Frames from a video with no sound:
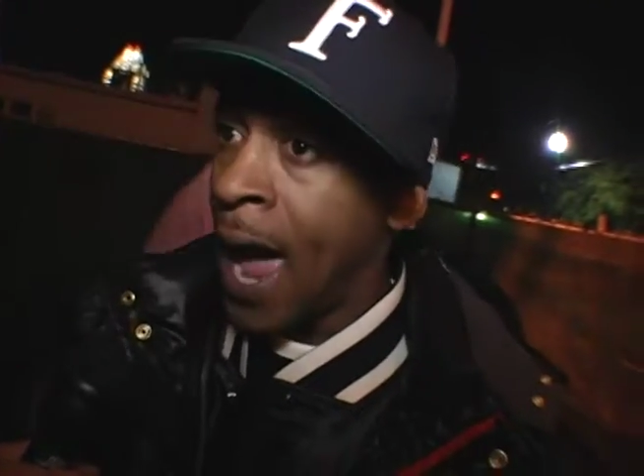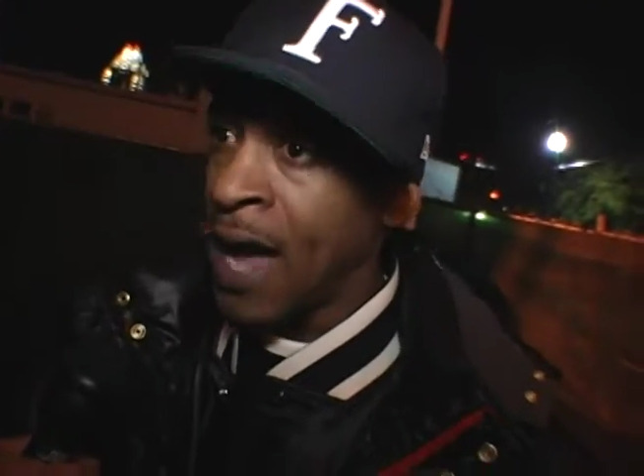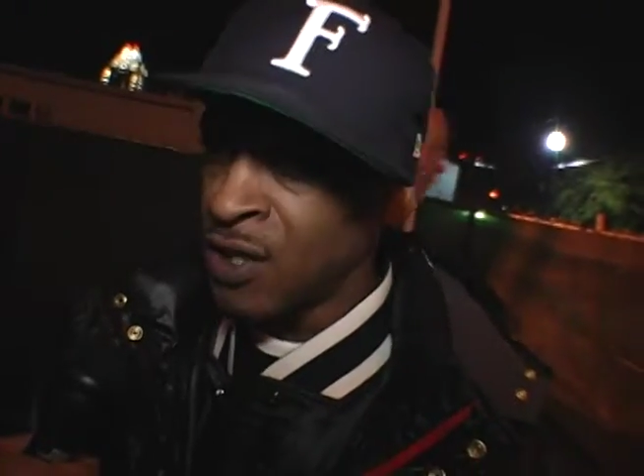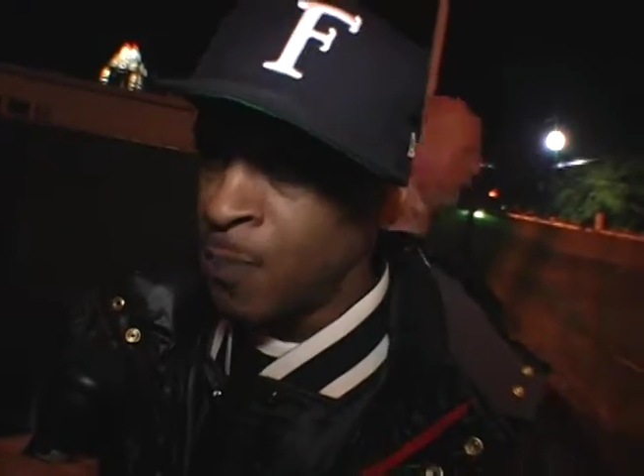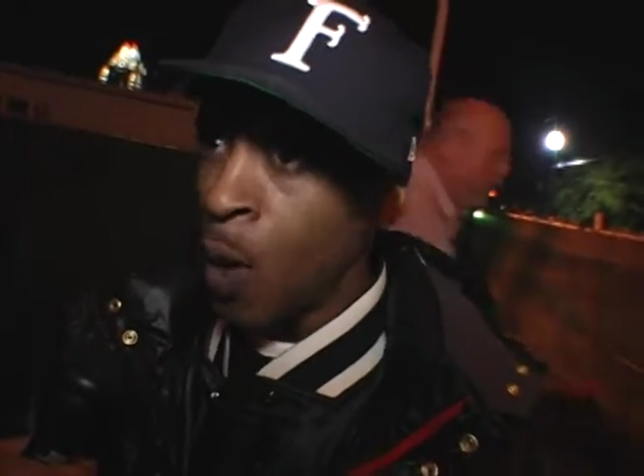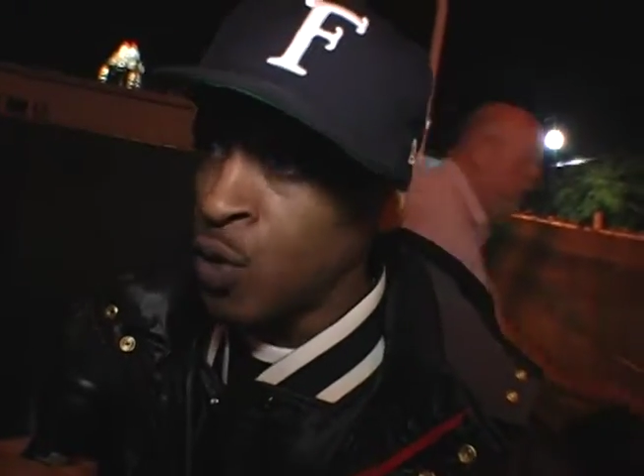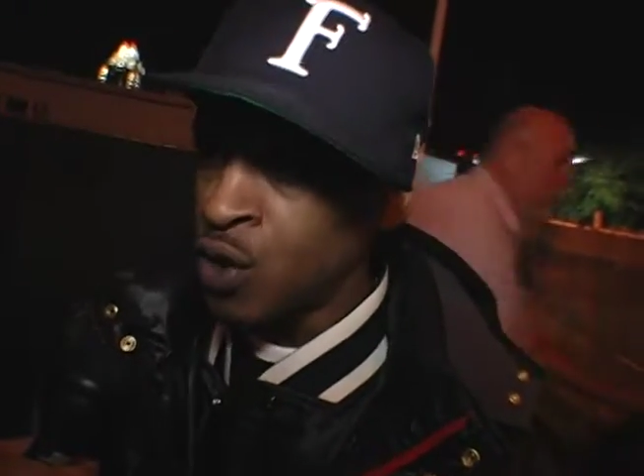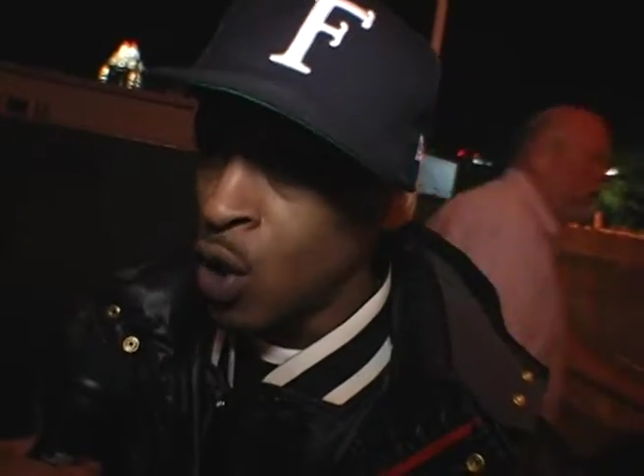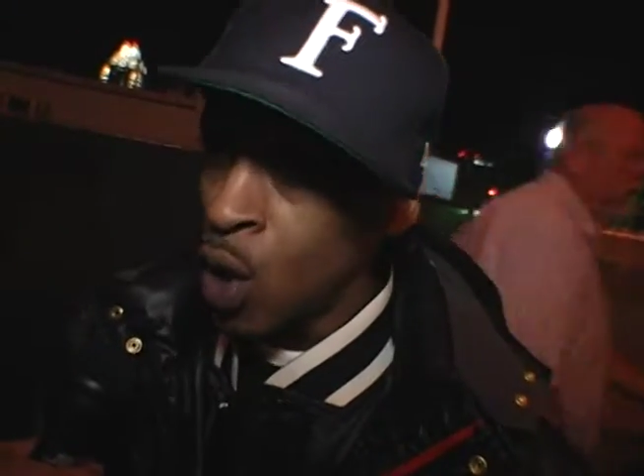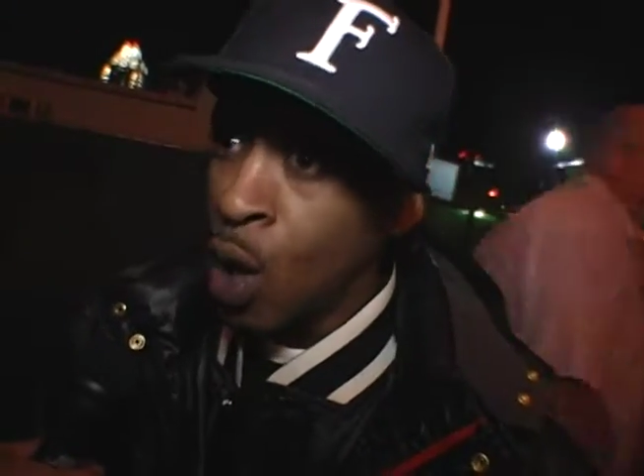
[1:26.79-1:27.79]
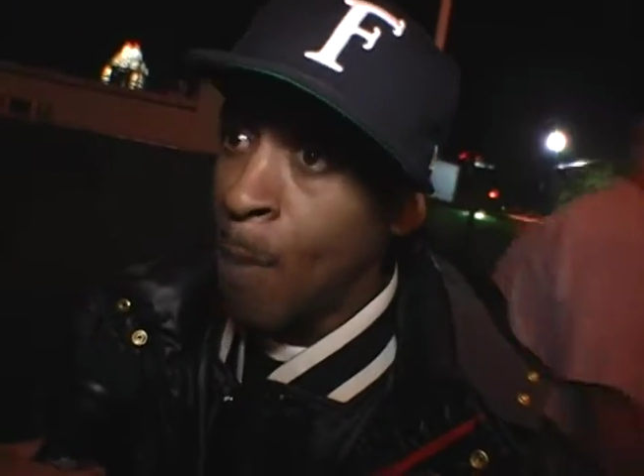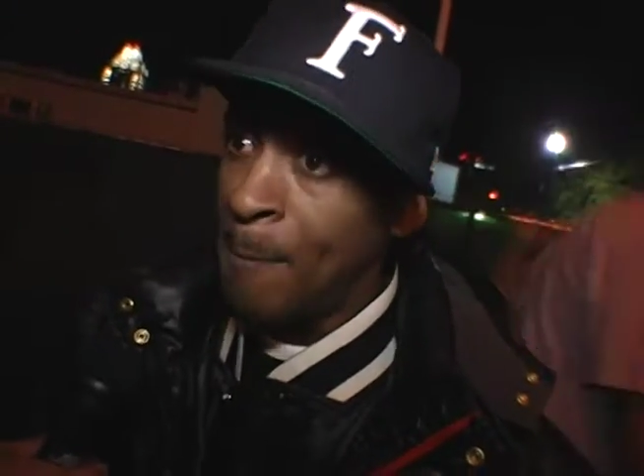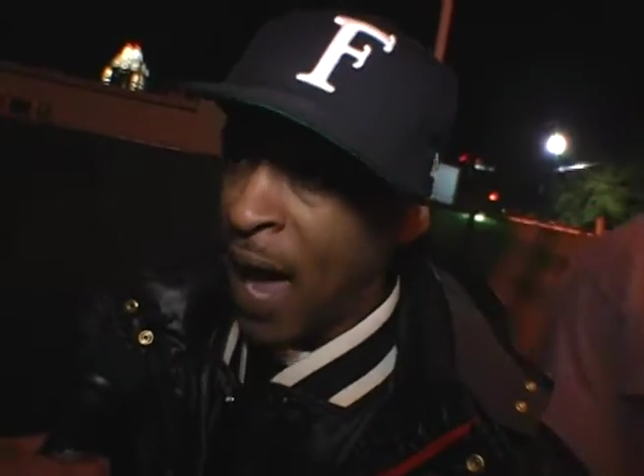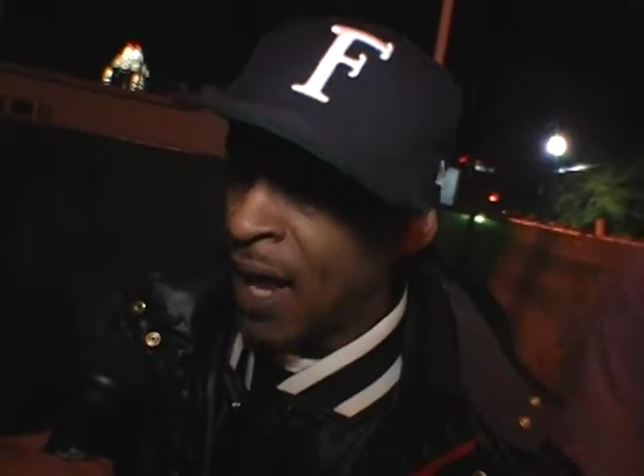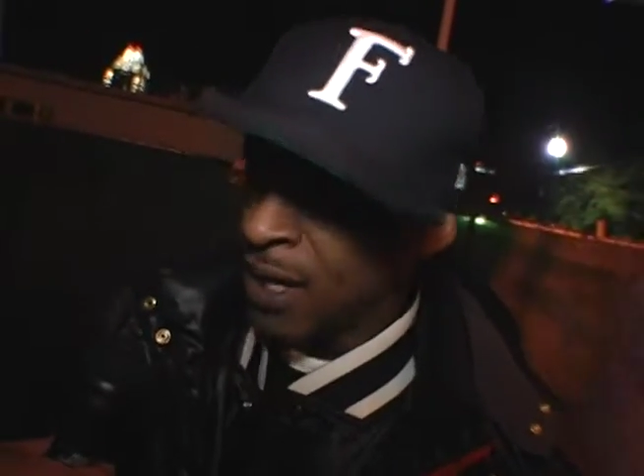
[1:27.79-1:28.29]
as opposed to
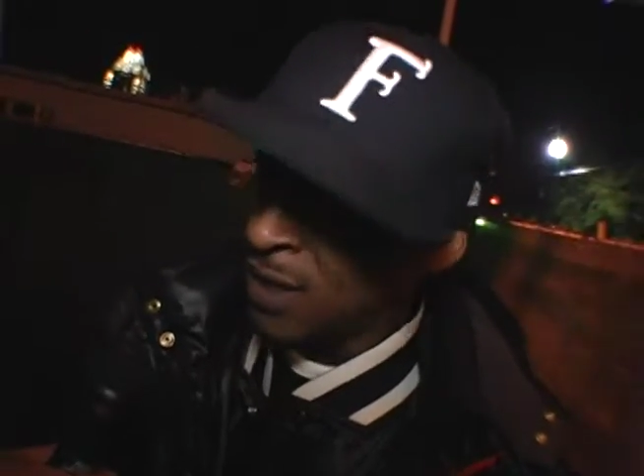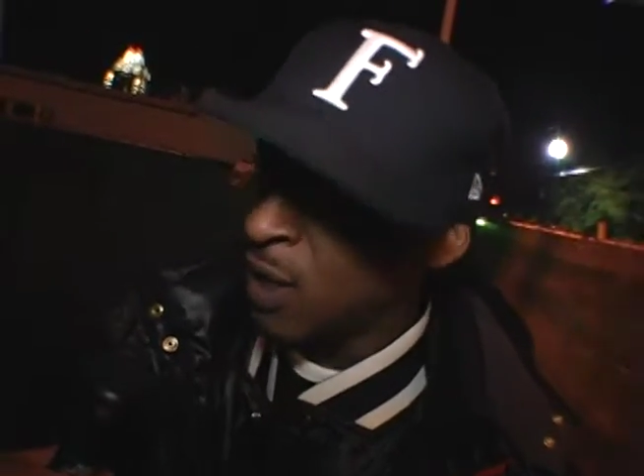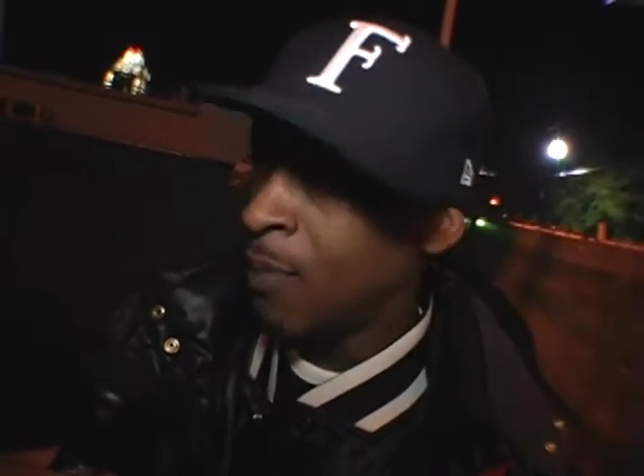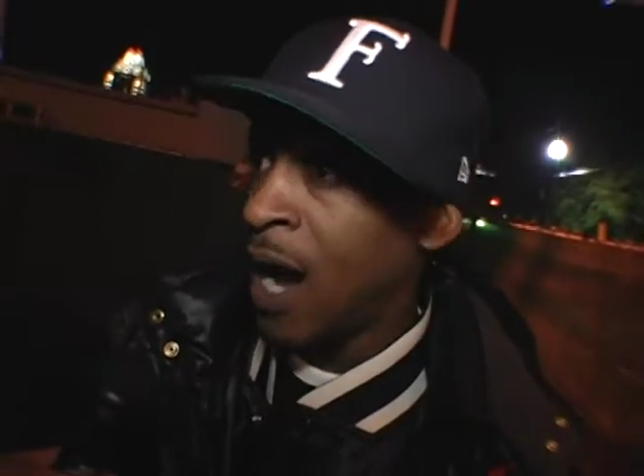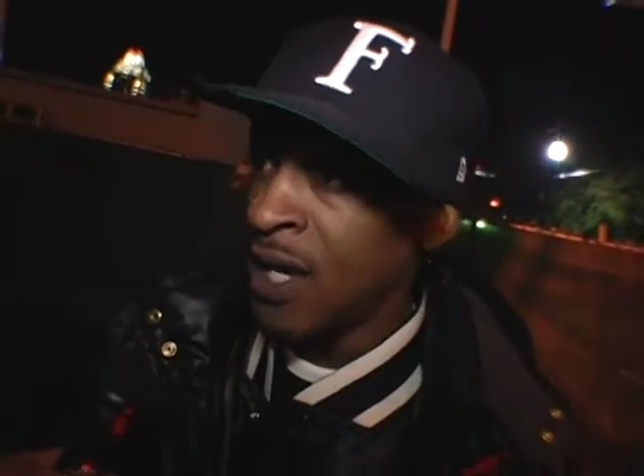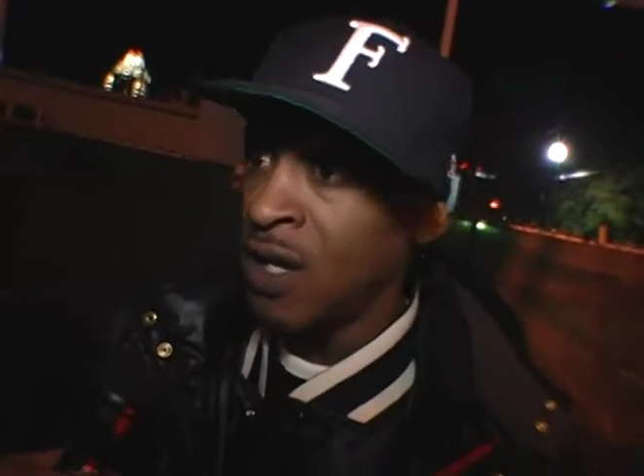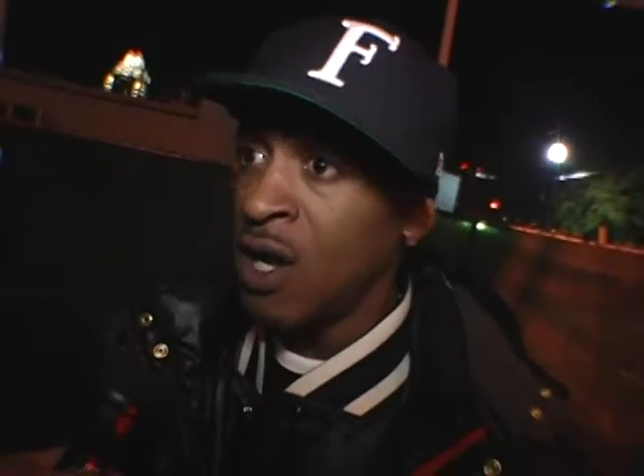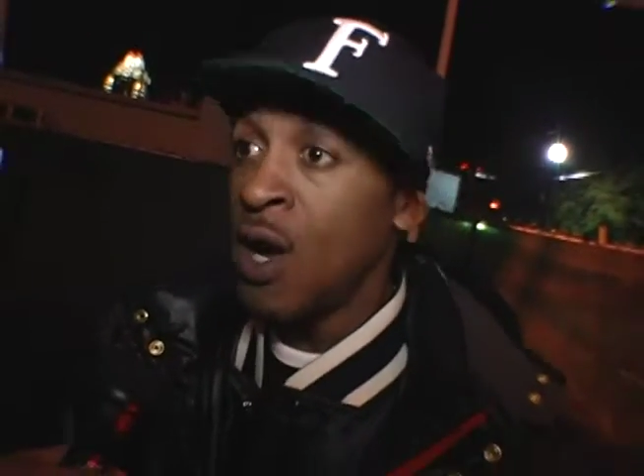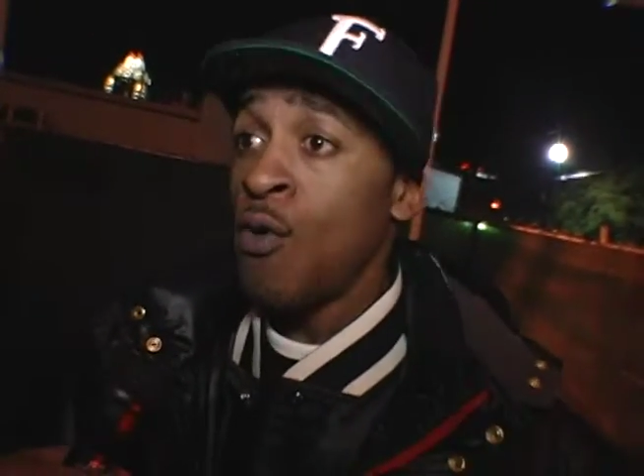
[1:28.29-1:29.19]
battling somebody